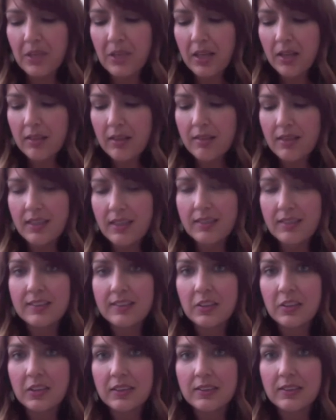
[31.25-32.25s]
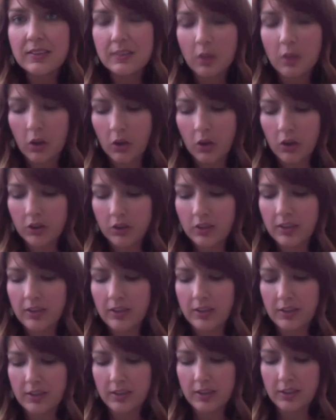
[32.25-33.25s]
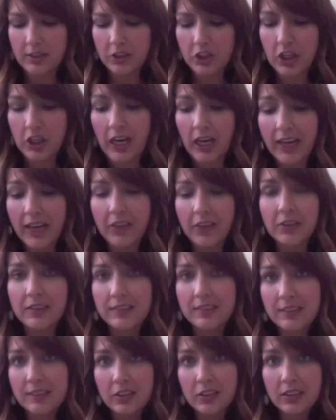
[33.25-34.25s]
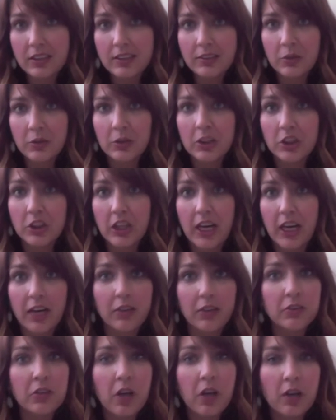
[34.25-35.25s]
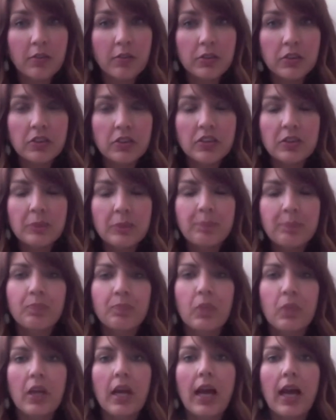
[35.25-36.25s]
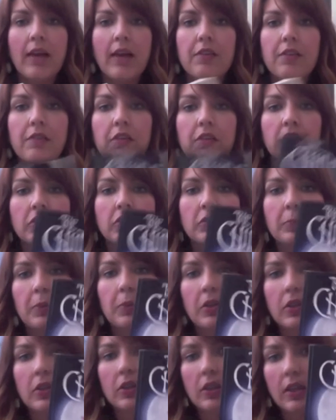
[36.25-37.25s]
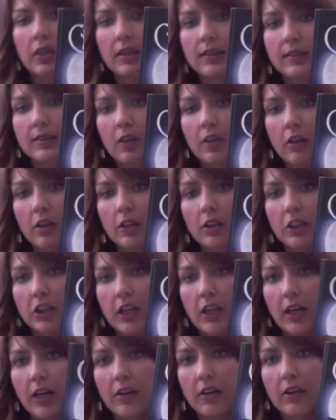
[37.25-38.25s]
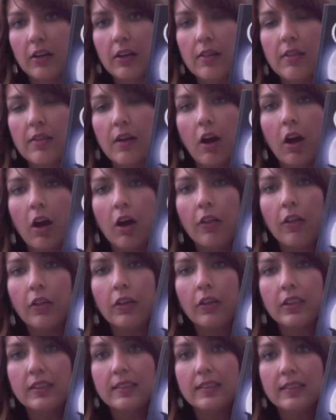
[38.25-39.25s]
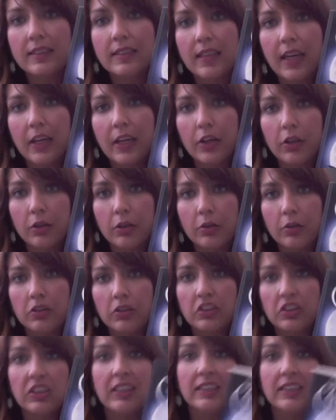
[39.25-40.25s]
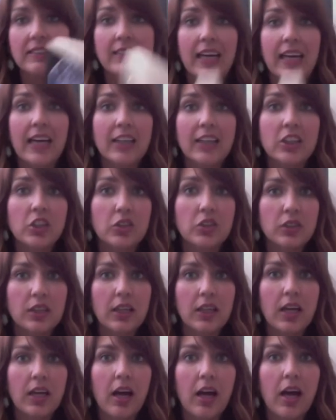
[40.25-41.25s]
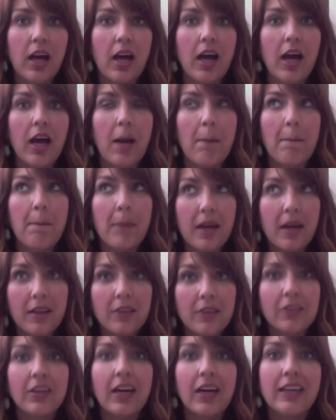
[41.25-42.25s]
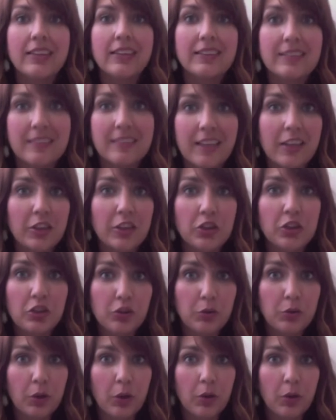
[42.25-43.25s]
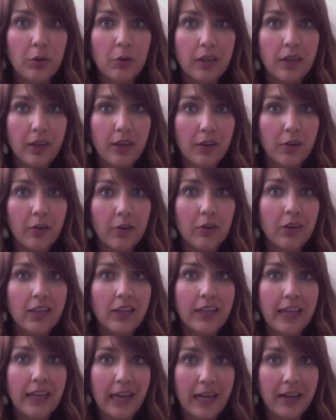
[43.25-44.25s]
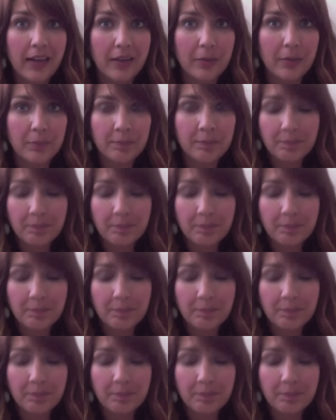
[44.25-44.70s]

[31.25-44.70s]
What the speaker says: The series is called the Childe Series, or the Childe Novels, and the first book is called The Childe. The author is C.A. Kunz, and it's actually a mother and son duo, Carol and Adam,